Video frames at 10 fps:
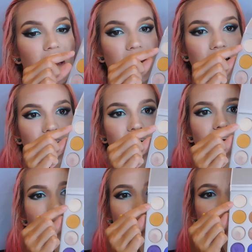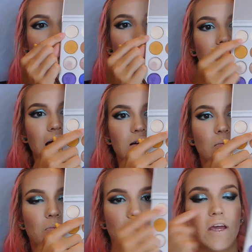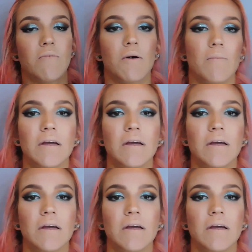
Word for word: Light and Beam,